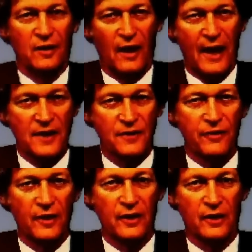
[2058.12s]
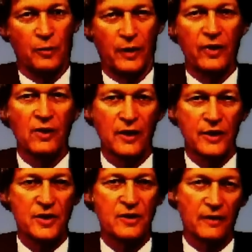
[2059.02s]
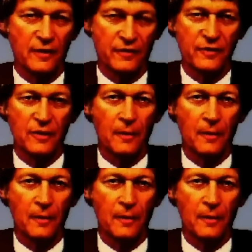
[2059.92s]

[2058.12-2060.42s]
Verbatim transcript: the last figure with lists of